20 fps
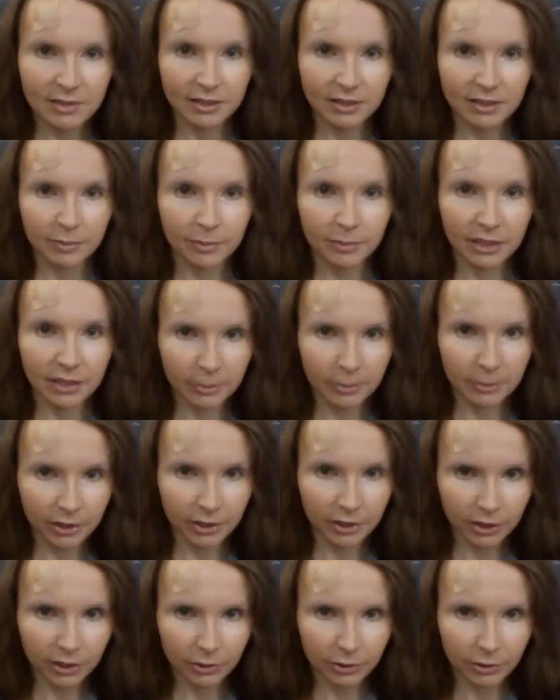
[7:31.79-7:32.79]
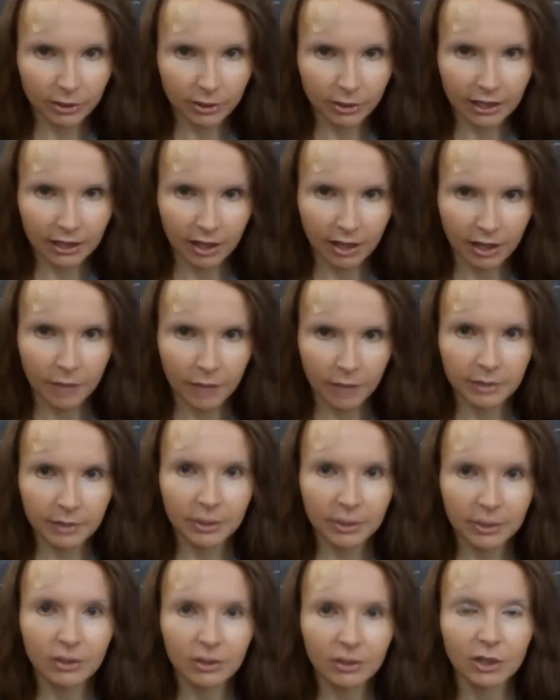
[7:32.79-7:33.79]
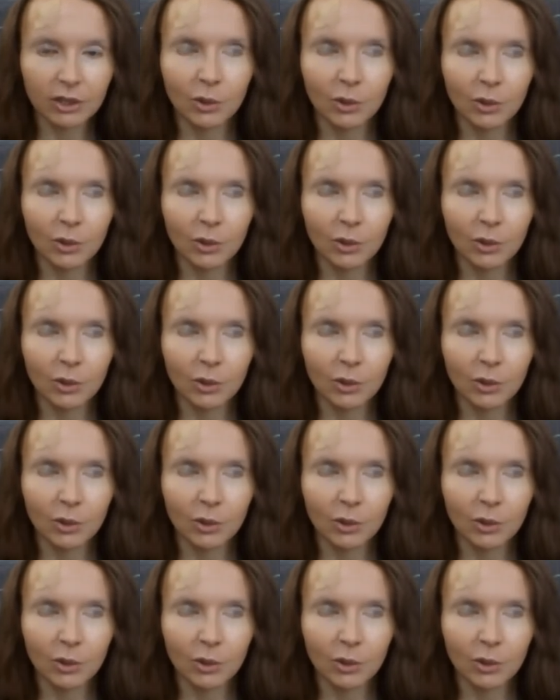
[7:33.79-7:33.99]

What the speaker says: the peanut butter Huel and almond milk